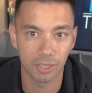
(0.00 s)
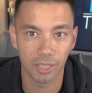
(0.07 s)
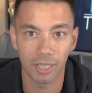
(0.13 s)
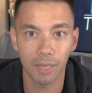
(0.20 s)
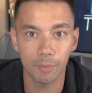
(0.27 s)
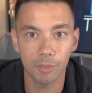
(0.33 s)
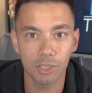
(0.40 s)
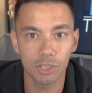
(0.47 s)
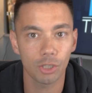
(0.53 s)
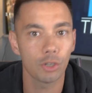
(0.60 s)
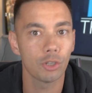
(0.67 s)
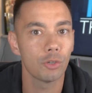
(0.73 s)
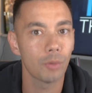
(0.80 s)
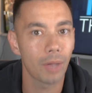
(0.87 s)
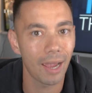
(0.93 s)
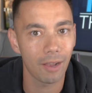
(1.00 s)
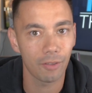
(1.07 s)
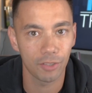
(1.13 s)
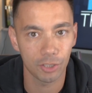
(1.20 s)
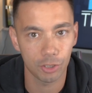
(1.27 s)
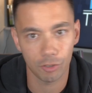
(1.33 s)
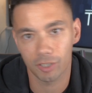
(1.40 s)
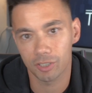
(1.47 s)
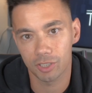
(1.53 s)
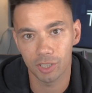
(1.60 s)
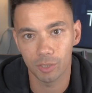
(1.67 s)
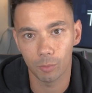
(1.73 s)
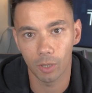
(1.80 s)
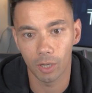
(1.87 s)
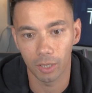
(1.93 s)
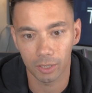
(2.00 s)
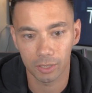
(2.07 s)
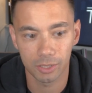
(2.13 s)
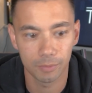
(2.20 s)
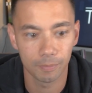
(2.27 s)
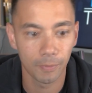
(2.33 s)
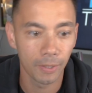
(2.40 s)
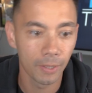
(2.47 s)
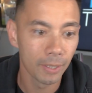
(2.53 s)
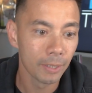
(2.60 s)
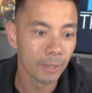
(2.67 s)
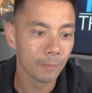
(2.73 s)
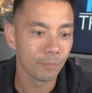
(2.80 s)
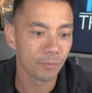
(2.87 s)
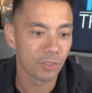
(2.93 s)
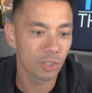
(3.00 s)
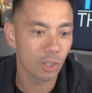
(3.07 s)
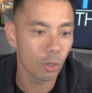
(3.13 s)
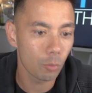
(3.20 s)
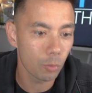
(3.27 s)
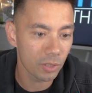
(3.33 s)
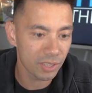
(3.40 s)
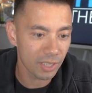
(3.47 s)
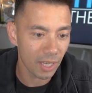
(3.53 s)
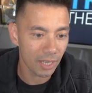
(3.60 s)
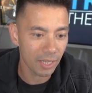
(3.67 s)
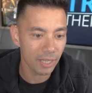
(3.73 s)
and let me show you how this strategy works. So we're sat